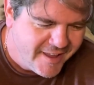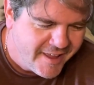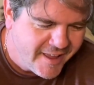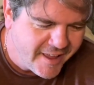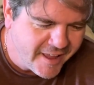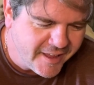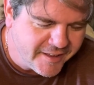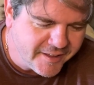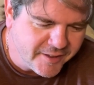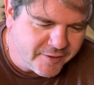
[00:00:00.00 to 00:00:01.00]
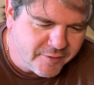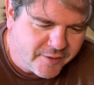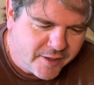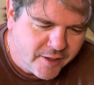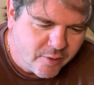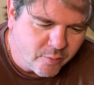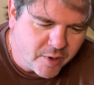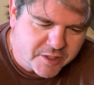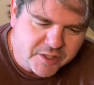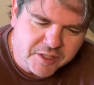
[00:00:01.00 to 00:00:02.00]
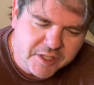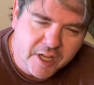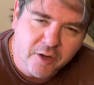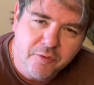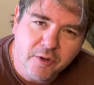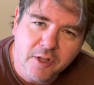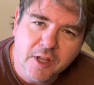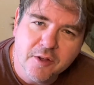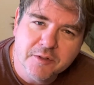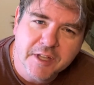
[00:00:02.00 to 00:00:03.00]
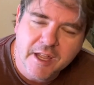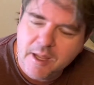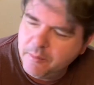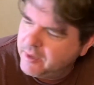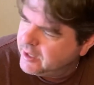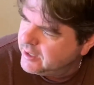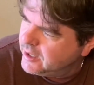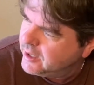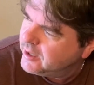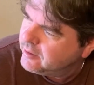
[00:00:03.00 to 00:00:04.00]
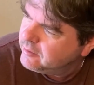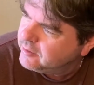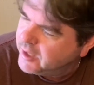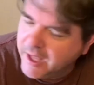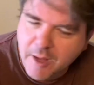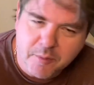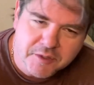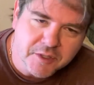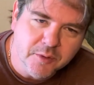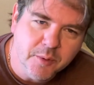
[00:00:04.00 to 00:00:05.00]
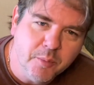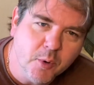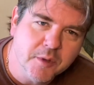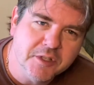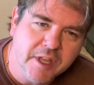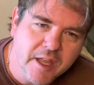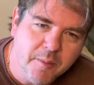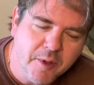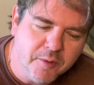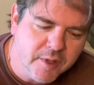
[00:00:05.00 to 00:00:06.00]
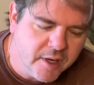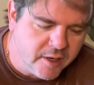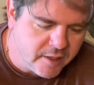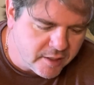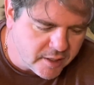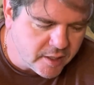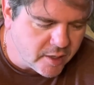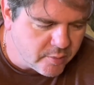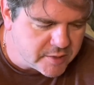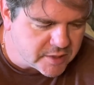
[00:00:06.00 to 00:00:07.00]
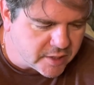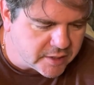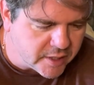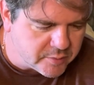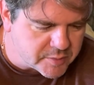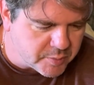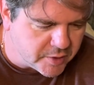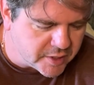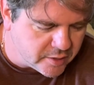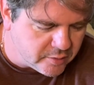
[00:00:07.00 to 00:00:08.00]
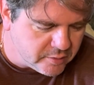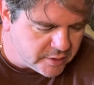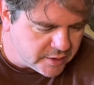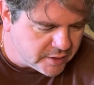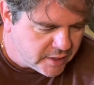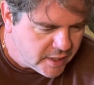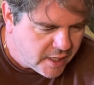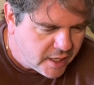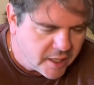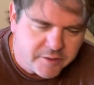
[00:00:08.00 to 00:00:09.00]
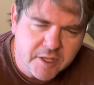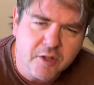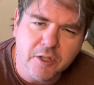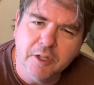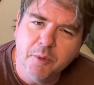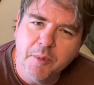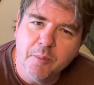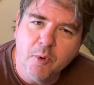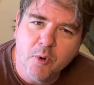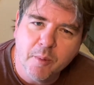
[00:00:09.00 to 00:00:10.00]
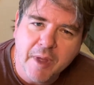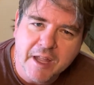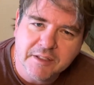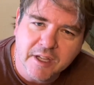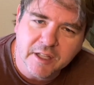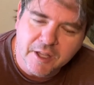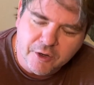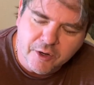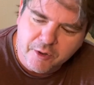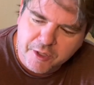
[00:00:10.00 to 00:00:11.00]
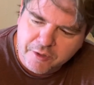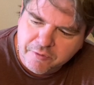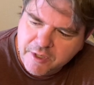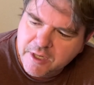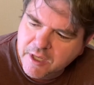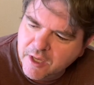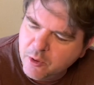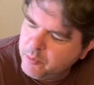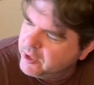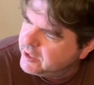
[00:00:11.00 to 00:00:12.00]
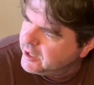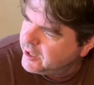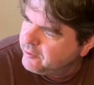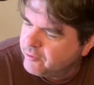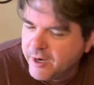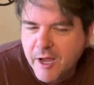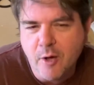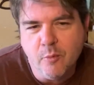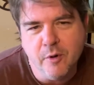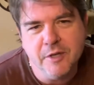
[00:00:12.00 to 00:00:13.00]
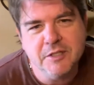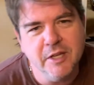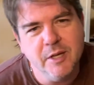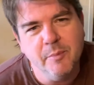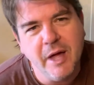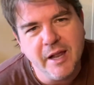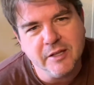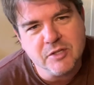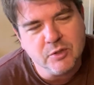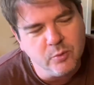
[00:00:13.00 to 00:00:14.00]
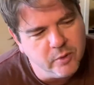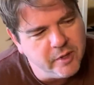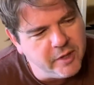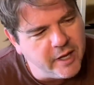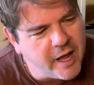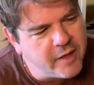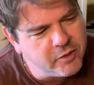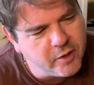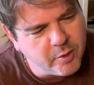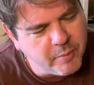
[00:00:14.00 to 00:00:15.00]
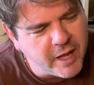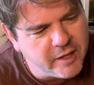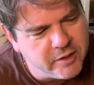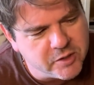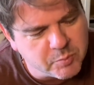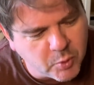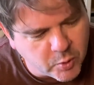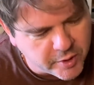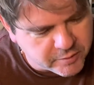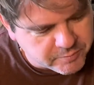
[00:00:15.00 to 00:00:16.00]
I watched the channel for a long time, and the guy was doing porch time on there, and I always thought that was pretty cool, and I'll talk a little bit more about that later on in the video. But for now, I want to tell you about a story that I thought about this morning